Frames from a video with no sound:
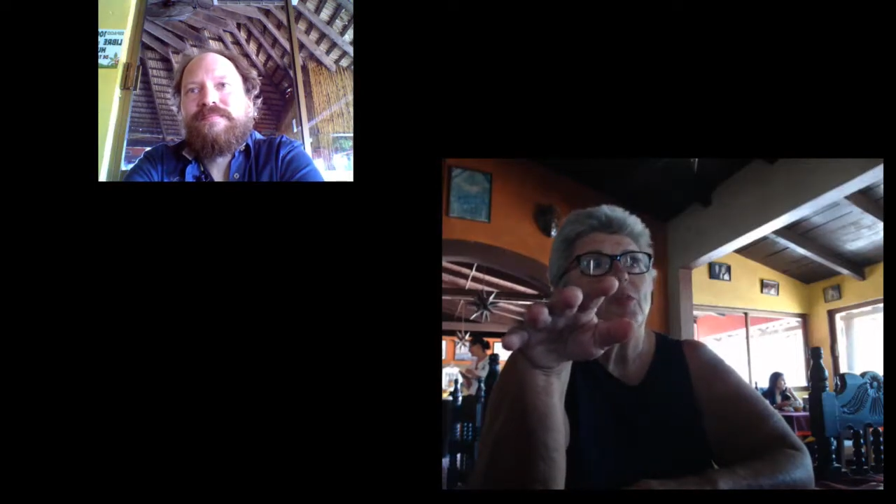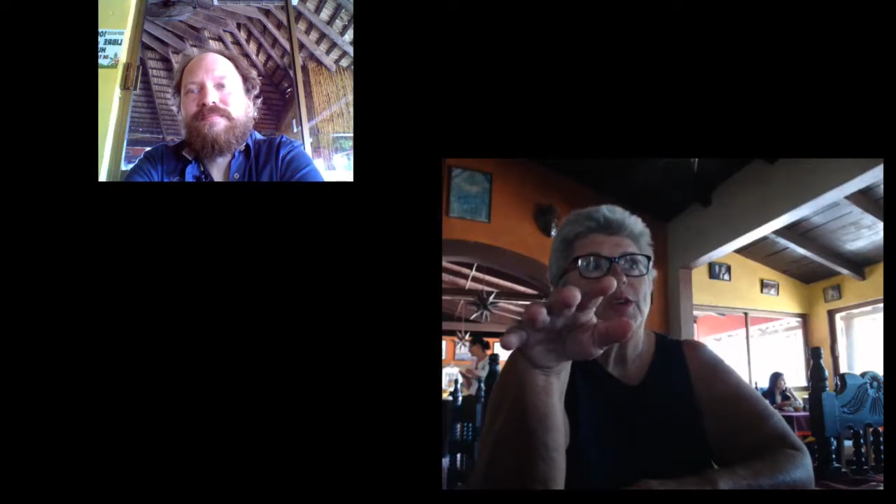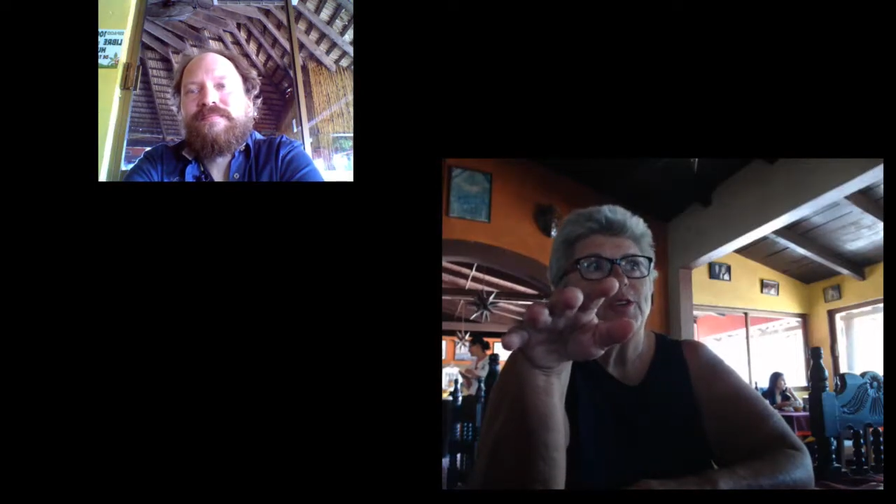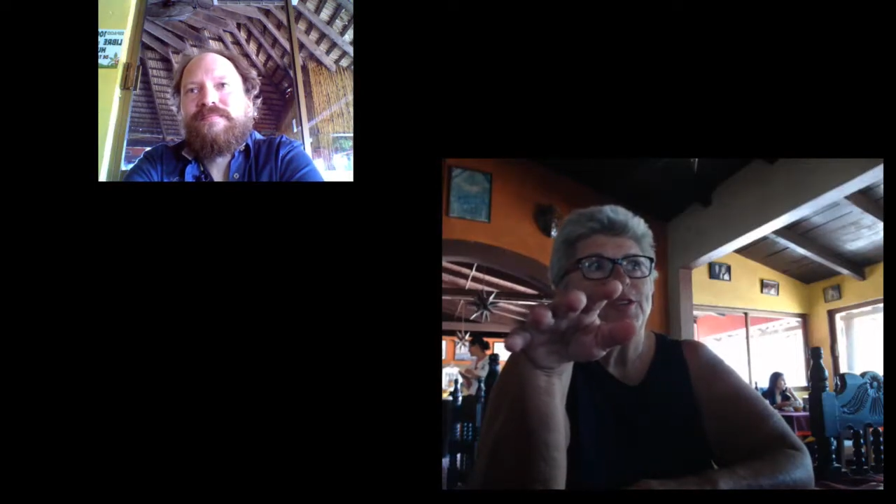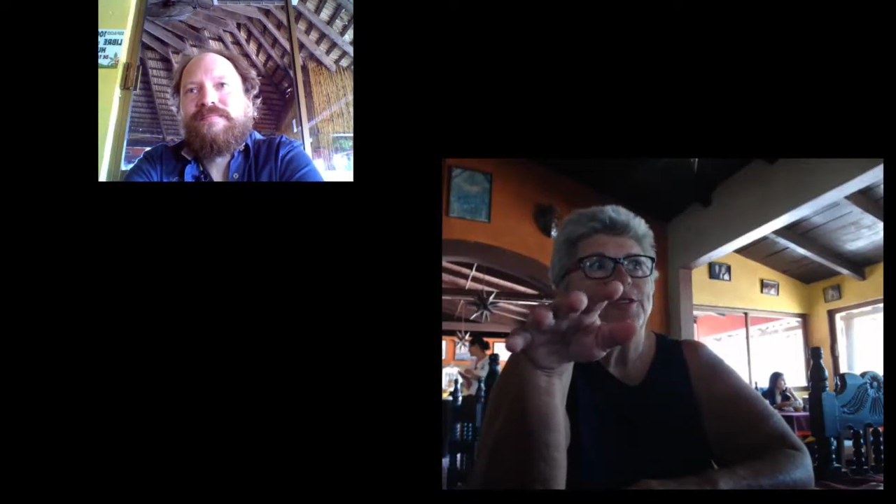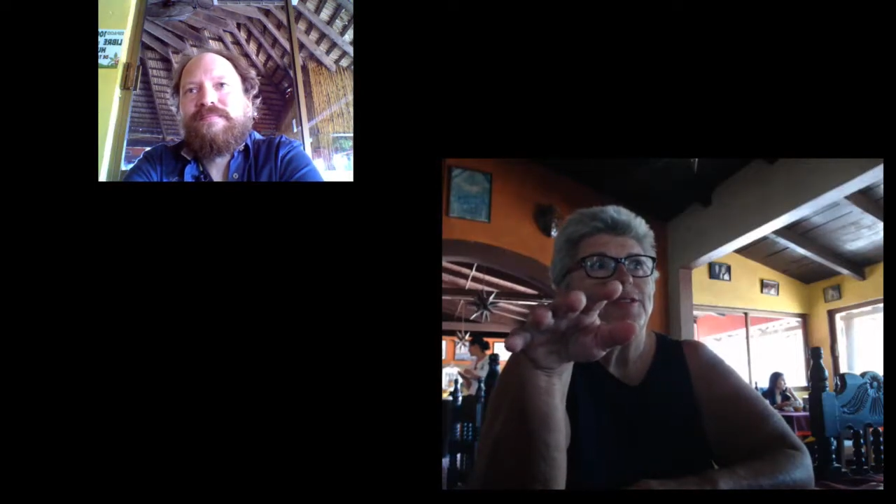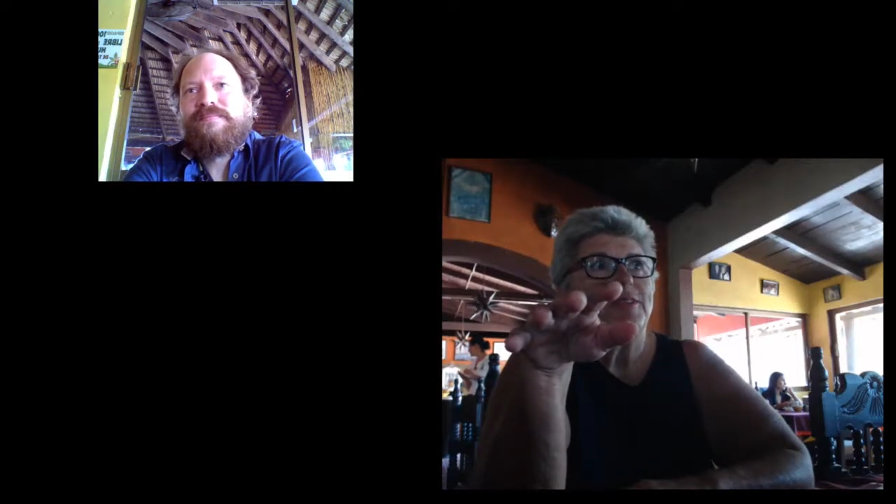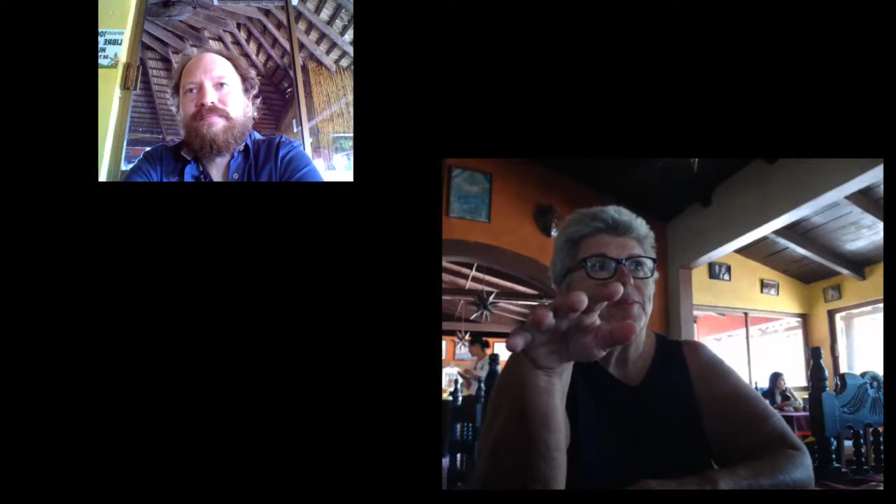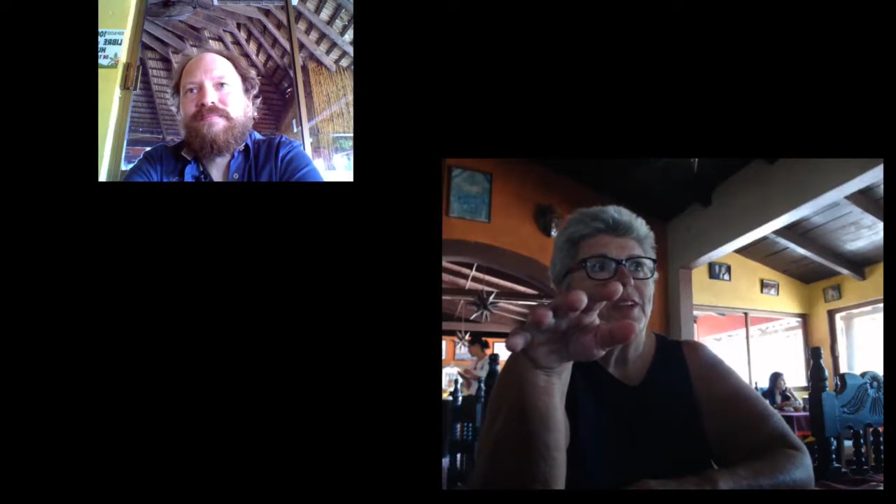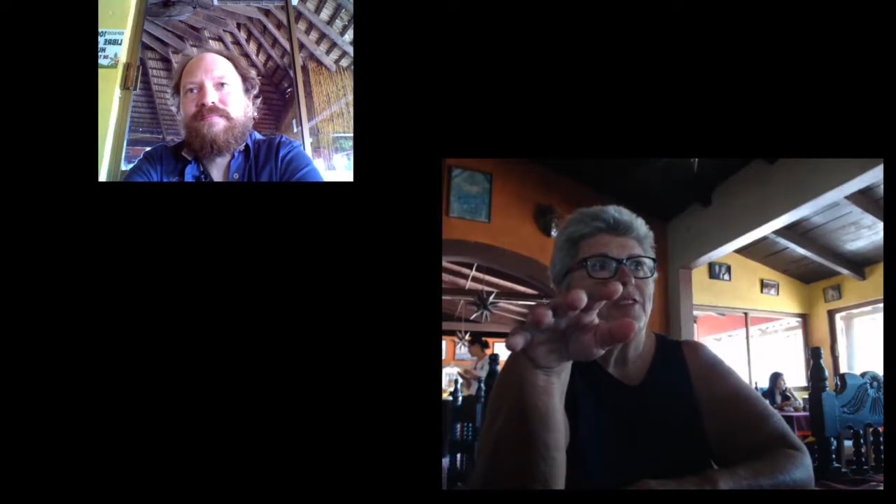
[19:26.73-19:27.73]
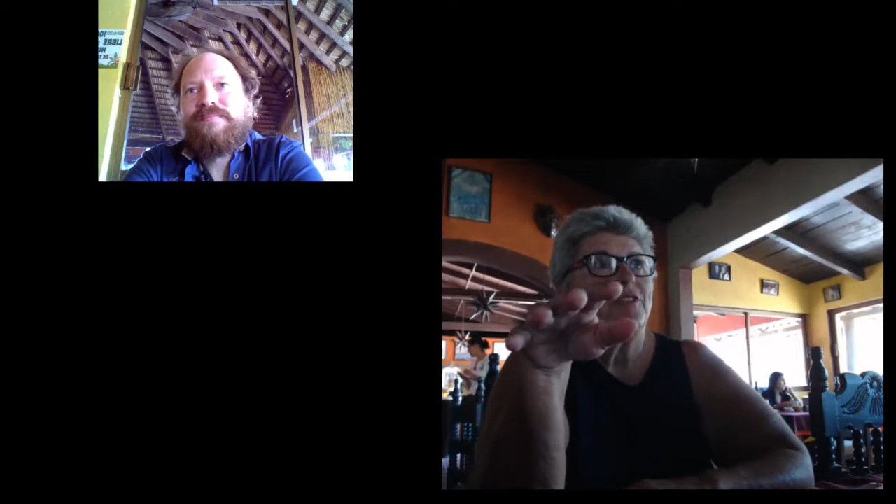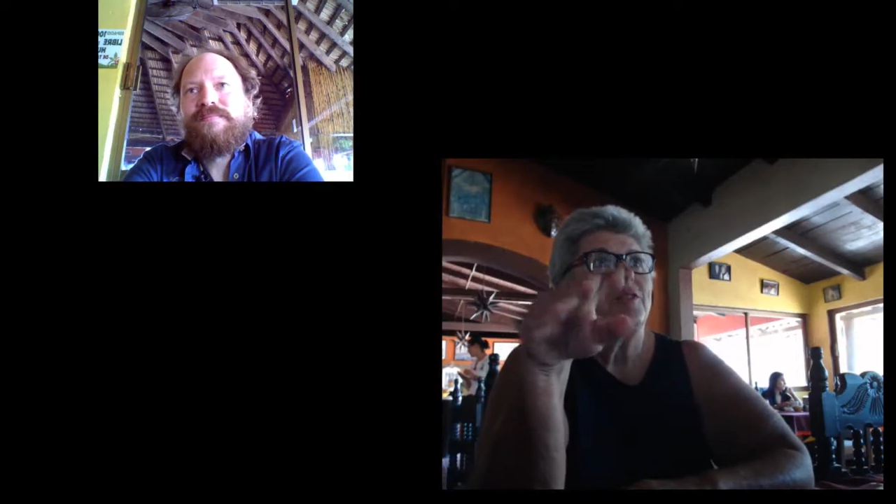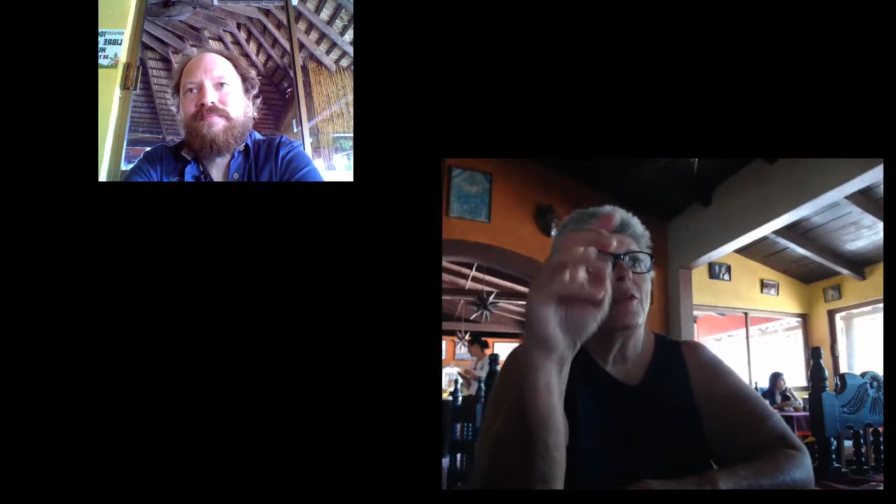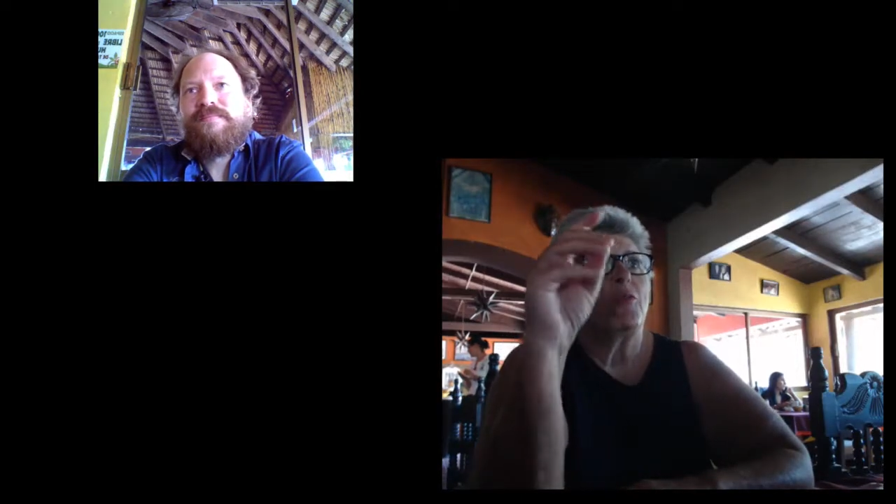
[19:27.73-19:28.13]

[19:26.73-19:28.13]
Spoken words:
while you're doing it because it